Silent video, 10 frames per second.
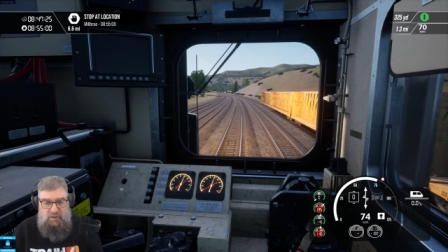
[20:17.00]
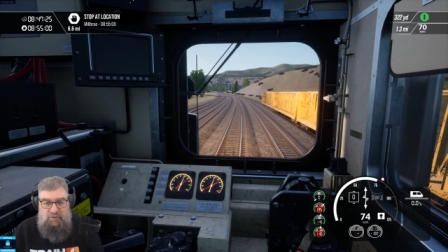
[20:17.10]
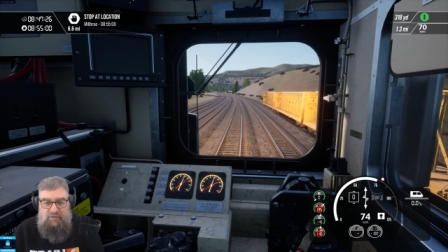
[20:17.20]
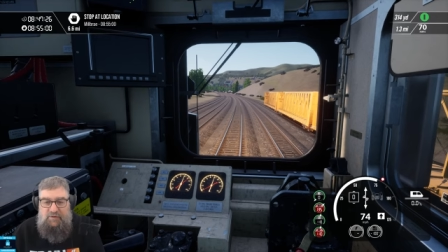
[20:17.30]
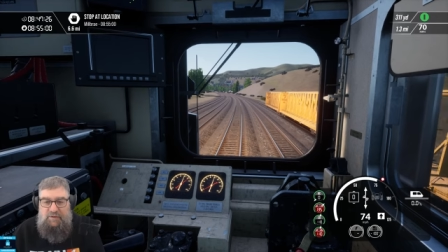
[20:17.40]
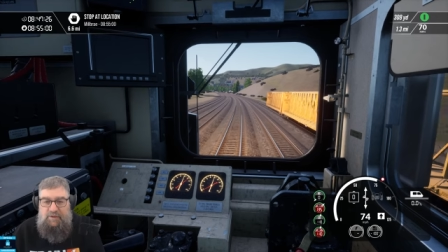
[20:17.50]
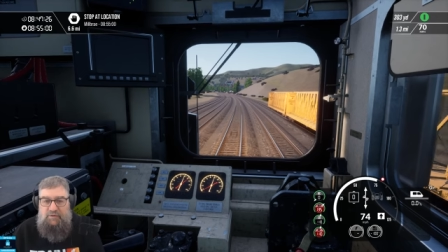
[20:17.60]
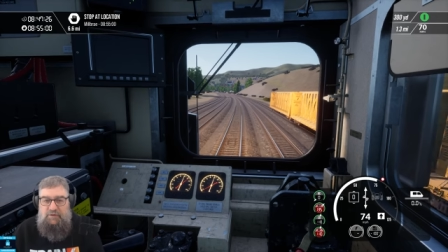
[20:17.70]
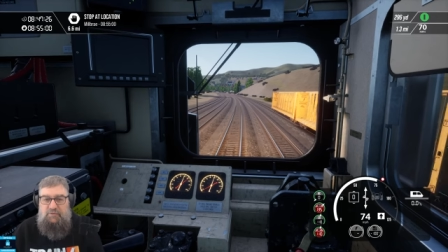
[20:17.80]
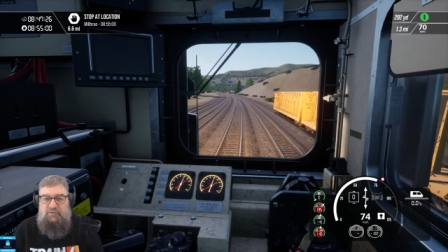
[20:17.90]
There's a link
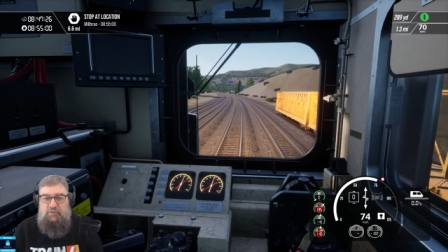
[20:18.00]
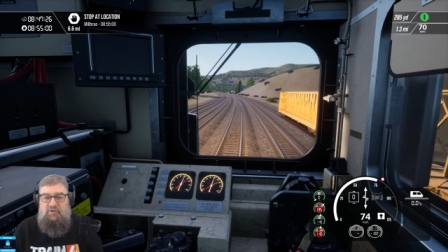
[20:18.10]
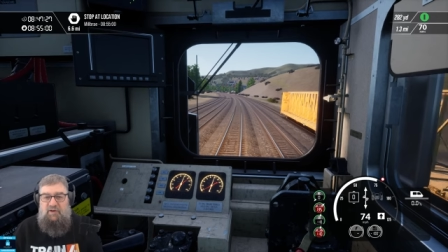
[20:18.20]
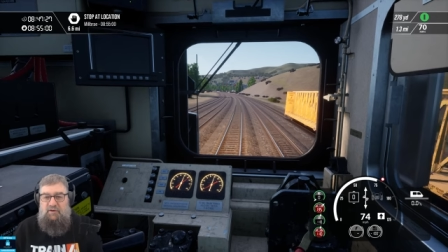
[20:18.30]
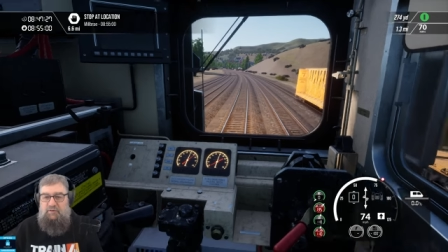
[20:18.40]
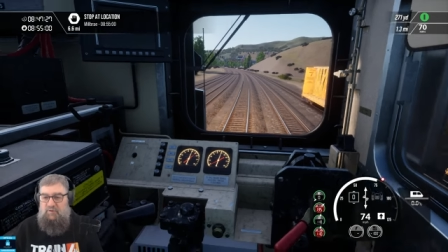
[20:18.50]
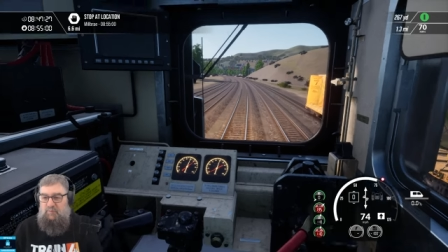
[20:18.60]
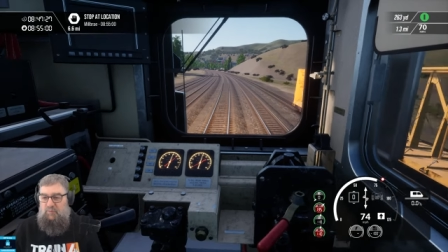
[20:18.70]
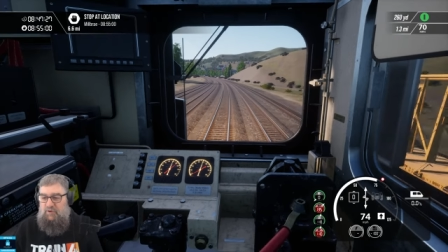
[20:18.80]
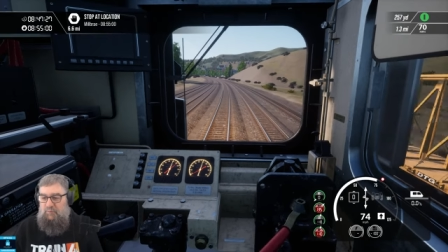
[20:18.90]
in the YouTube chat now for
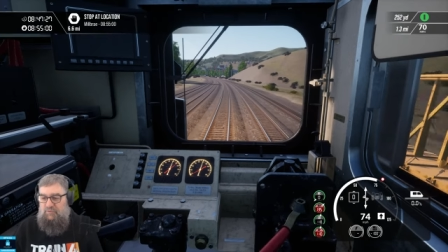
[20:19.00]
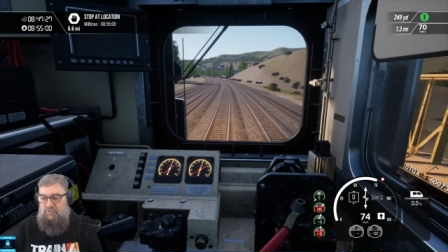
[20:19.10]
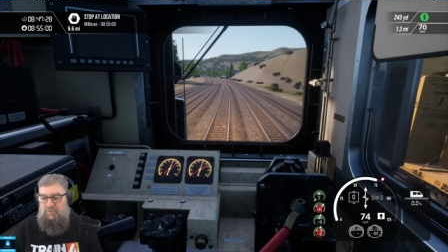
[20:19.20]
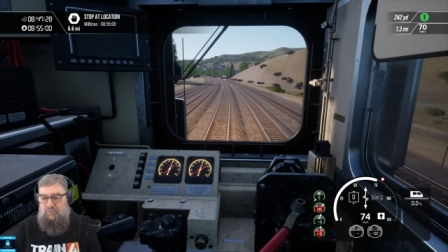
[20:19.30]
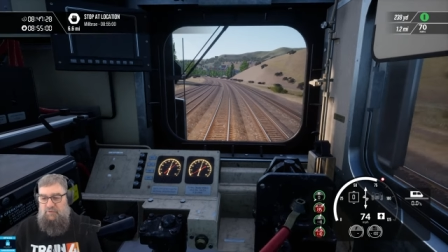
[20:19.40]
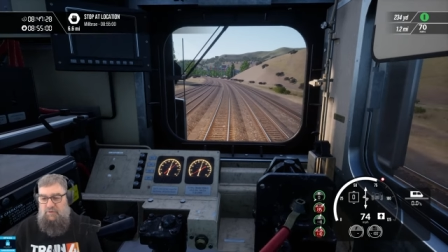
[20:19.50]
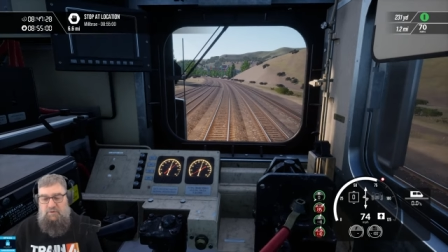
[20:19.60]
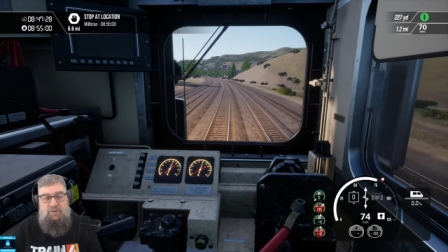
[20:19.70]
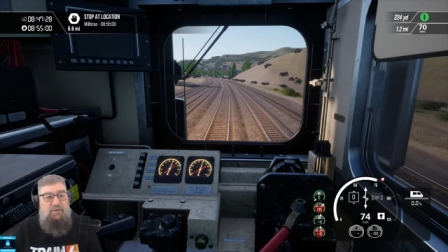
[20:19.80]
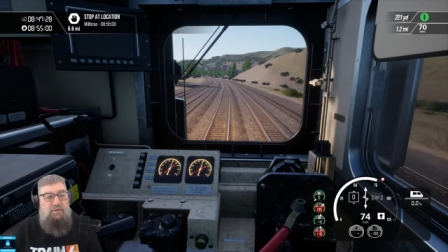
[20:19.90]
anybody that wants to join.